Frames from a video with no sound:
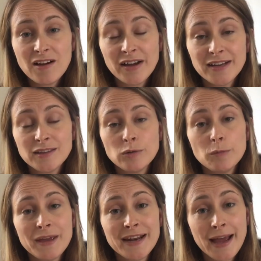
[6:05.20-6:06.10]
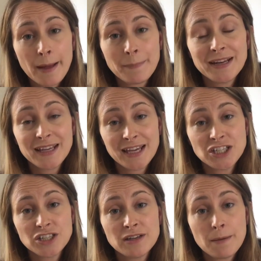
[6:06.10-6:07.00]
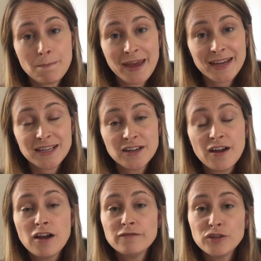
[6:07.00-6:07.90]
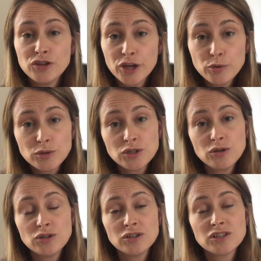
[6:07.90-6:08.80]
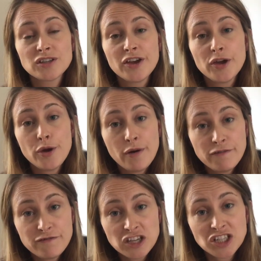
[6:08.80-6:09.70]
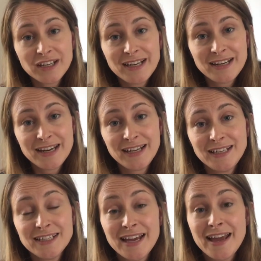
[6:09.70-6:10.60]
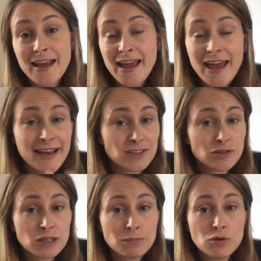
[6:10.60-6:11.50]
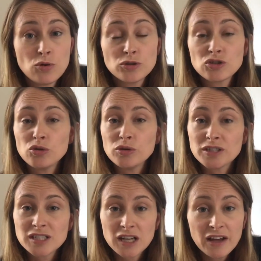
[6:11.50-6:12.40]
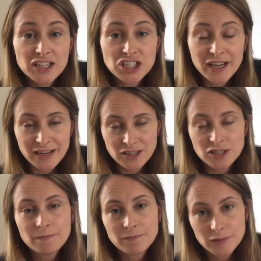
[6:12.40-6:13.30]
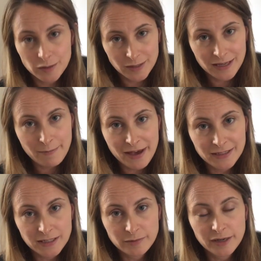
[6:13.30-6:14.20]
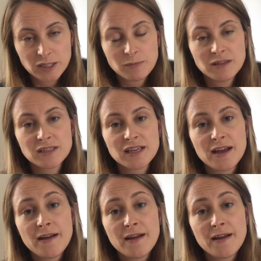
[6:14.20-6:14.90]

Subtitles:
9 there will be an application made for those students who officially need extra support or a slight change, so exam access arrangements,